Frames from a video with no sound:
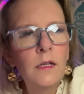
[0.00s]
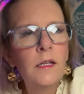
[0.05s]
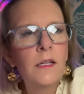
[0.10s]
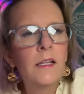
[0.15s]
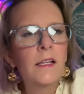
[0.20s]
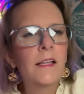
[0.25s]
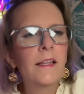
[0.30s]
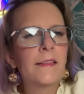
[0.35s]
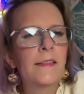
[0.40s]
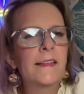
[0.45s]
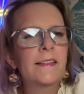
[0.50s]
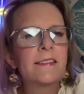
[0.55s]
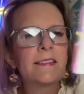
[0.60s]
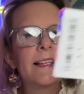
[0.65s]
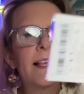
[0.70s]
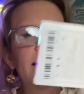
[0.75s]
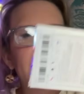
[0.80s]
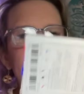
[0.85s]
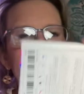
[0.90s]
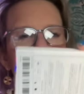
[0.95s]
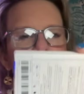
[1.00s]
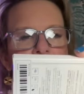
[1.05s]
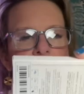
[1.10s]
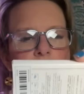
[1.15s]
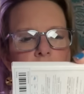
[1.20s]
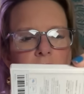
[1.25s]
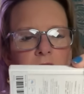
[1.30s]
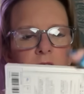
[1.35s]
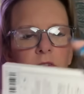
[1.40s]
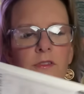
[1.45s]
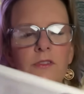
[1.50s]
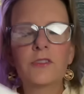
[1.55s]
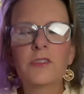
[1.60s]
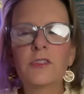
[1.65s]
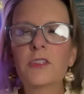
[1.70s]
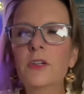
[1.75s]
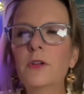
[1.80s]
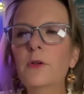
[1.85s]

They said do it